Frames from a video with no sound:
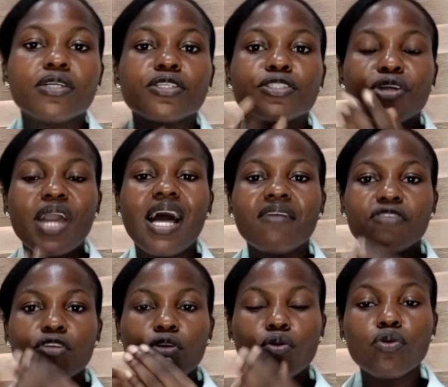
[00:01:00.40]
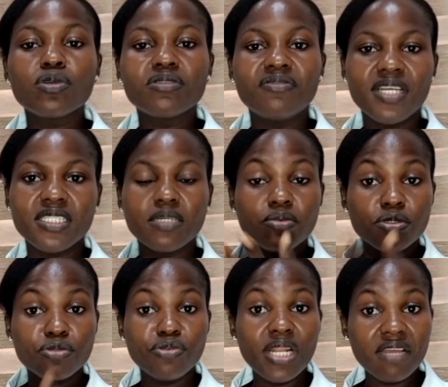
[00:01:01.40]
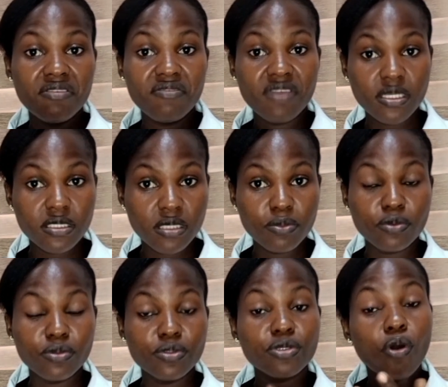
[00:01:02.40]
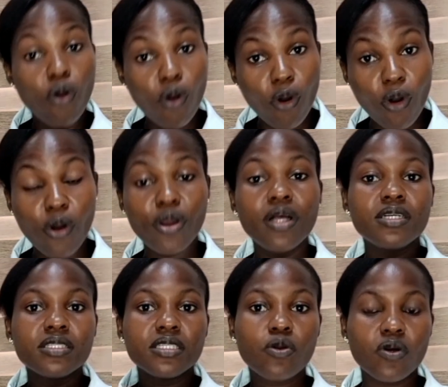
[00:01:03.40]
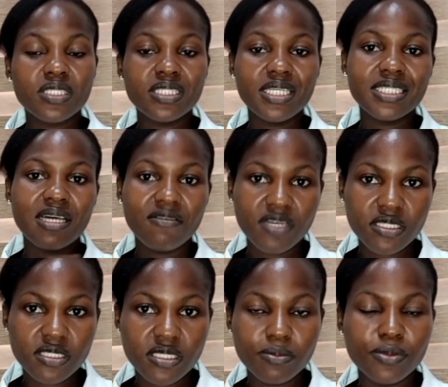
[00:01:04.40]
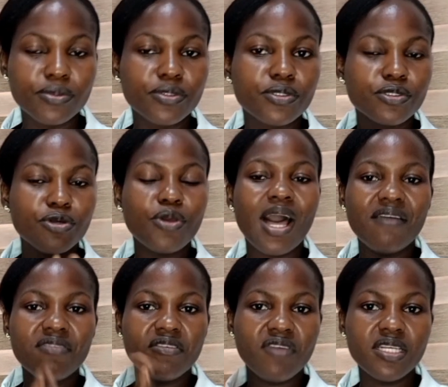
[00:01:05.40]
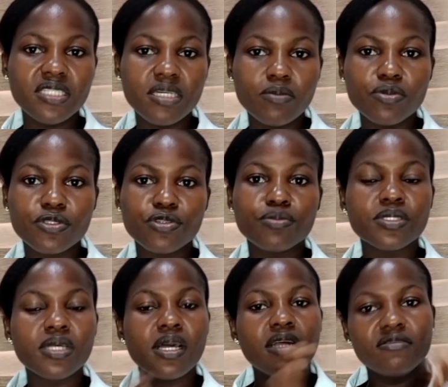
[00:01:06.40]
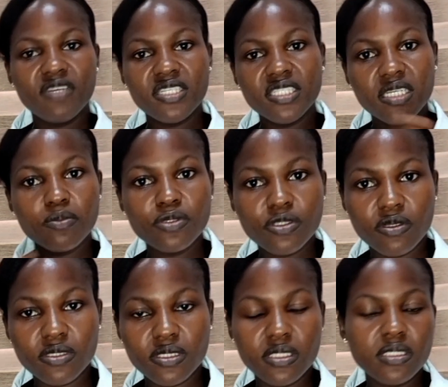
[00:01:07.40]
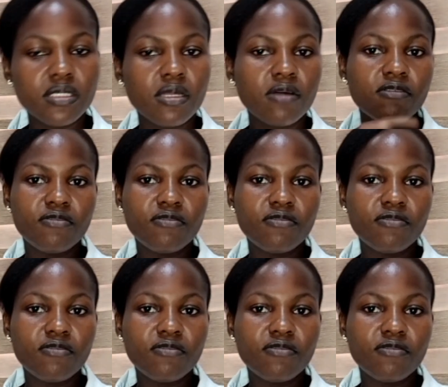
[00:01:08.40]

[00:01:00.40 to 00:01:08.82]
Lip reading: So you have your cooked vegetables, green leafy vegetables, or the continental vegetables. So you have the vegetable soups, vegetable sauces,